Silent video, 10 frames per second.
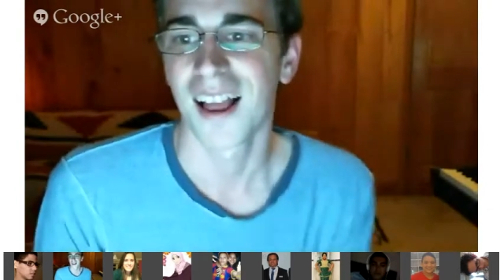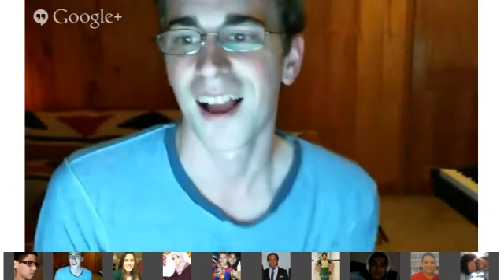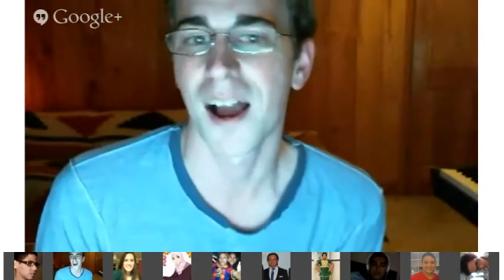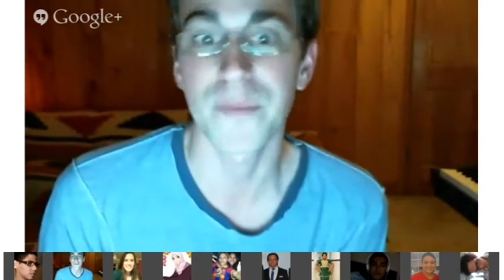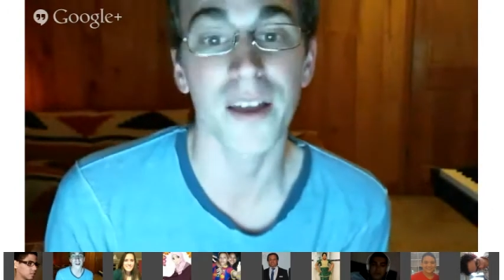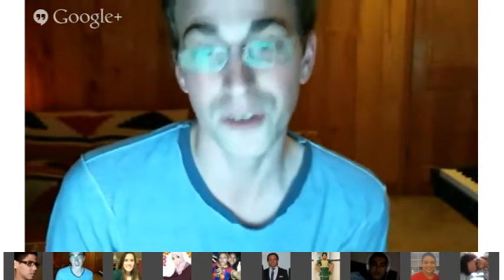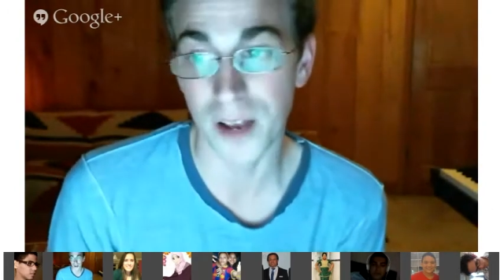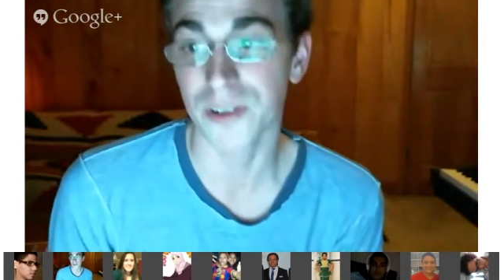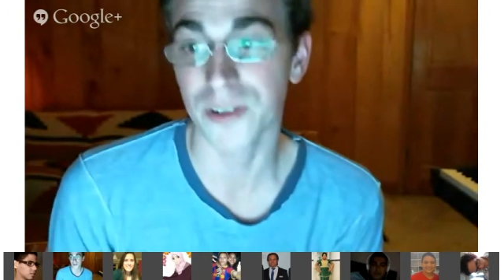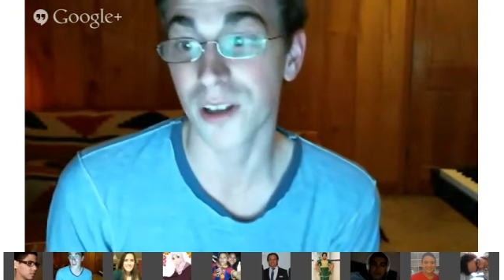I've
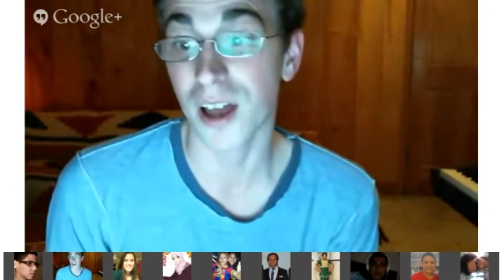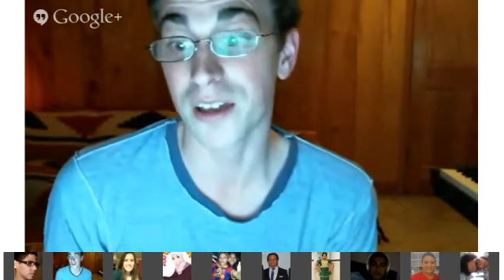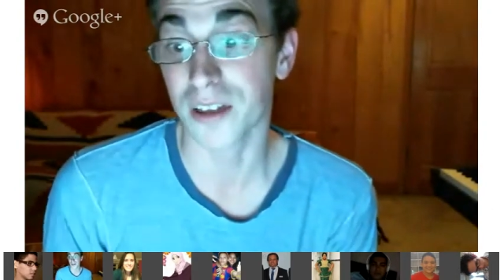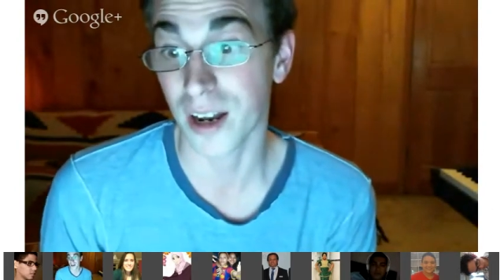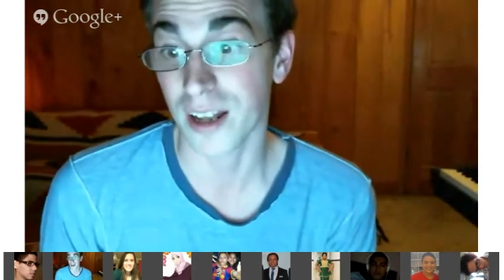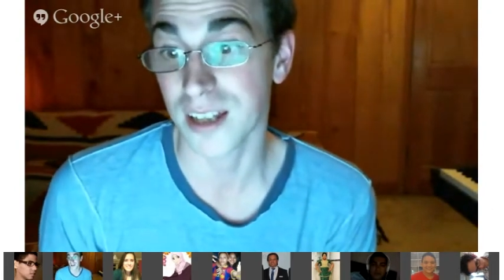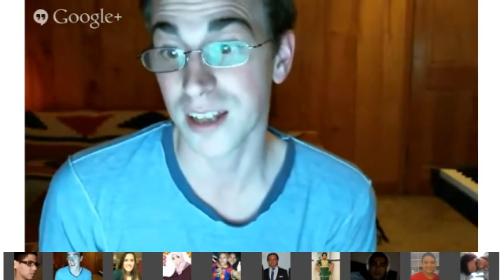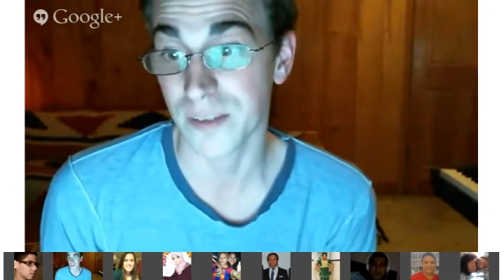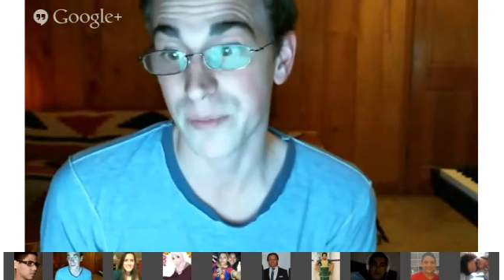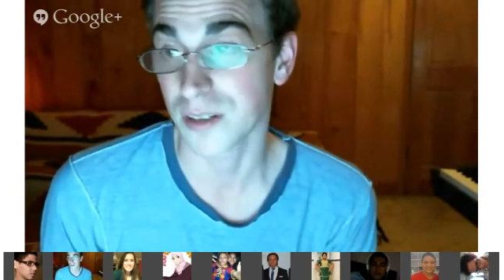traveled a lot in the United
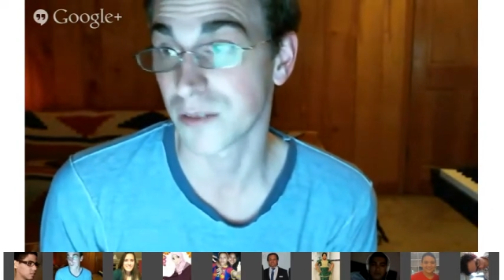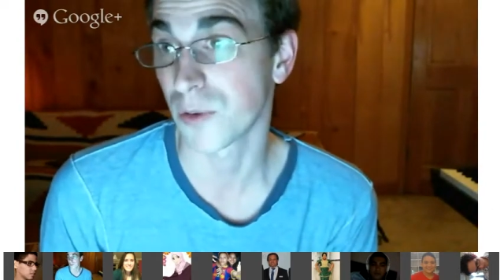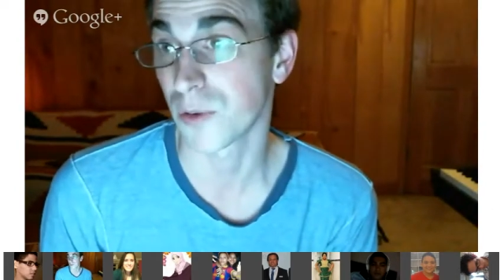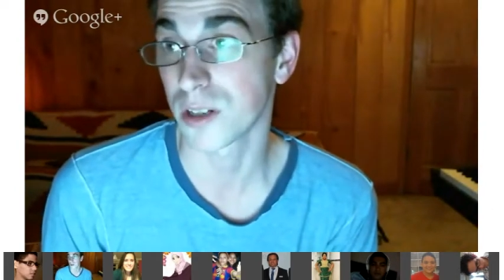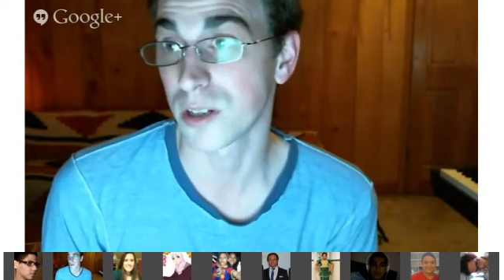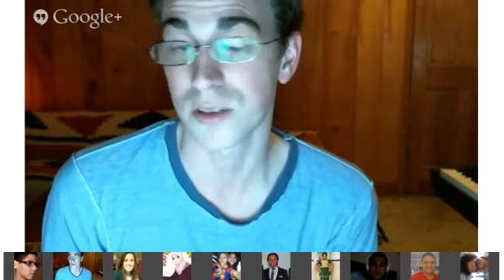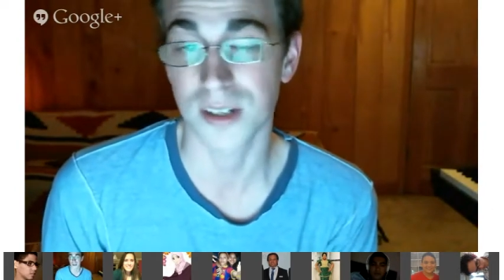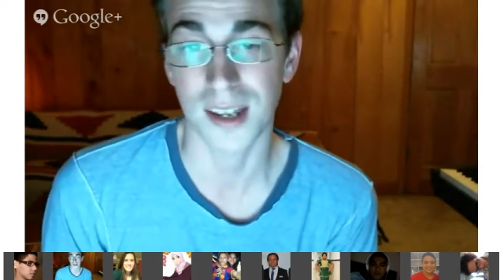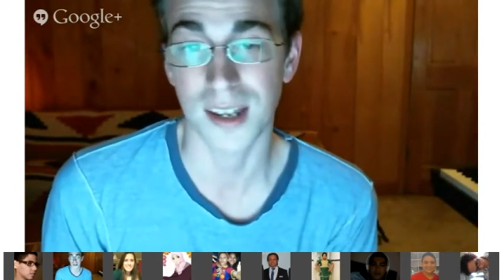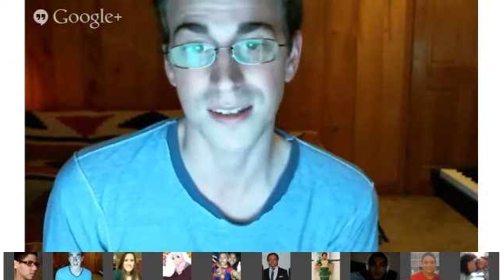States. I've been to 42
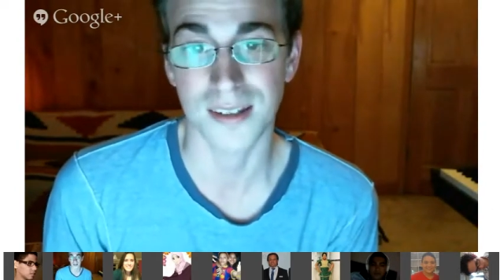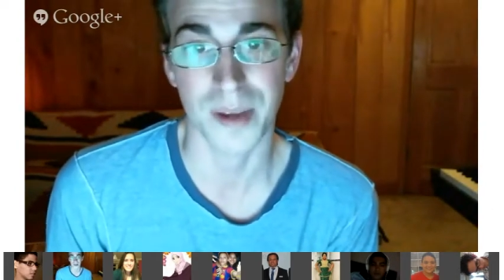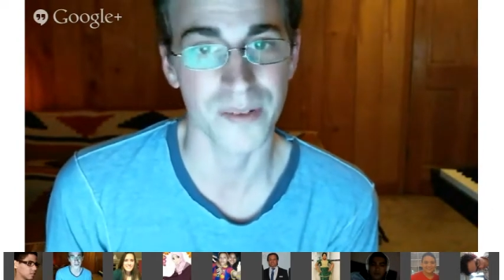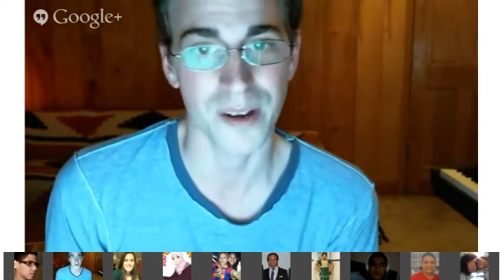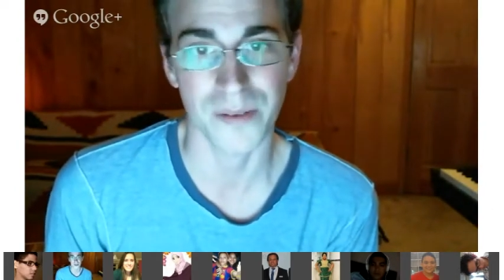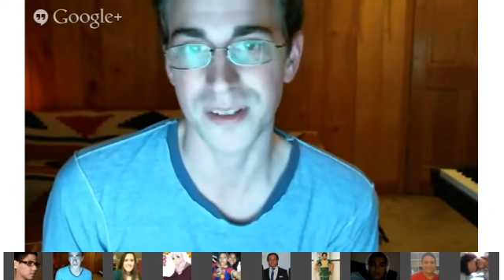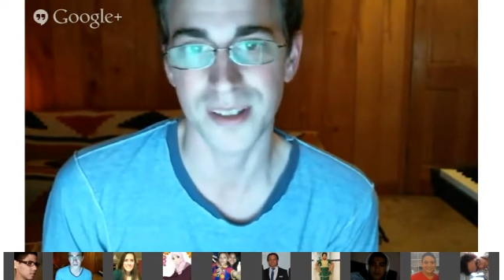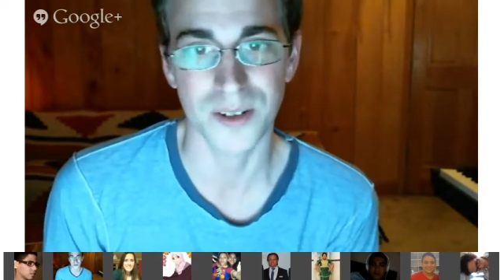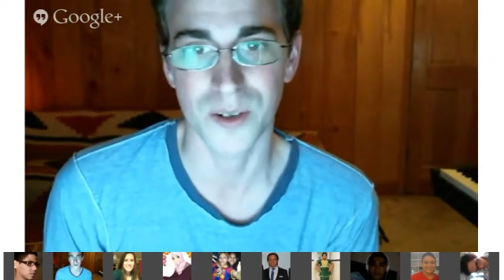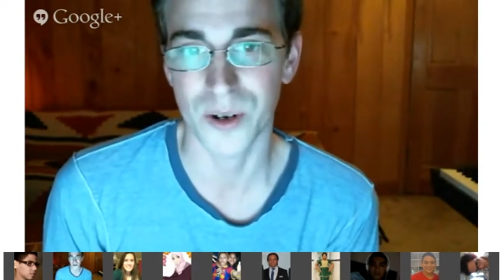states, but I've never
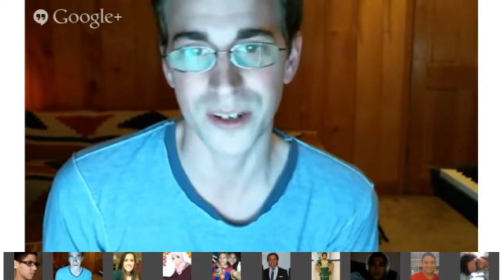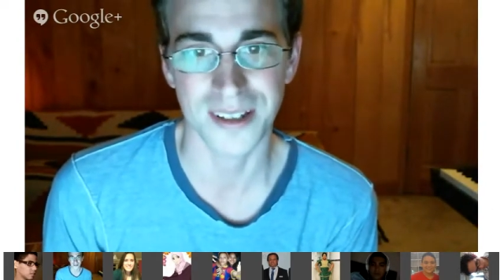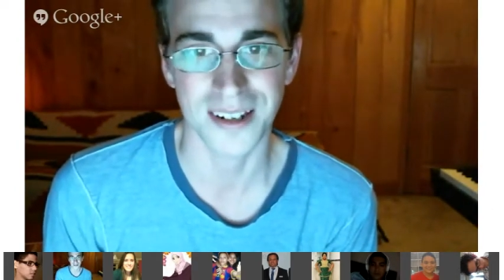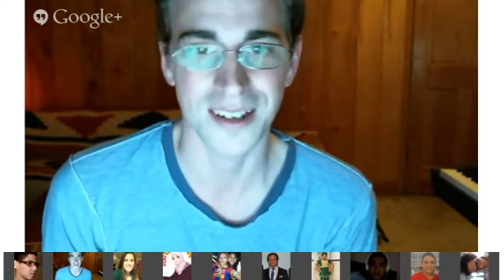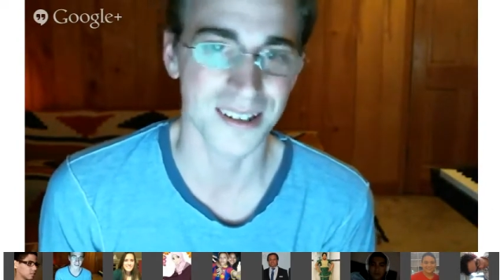seen New York City.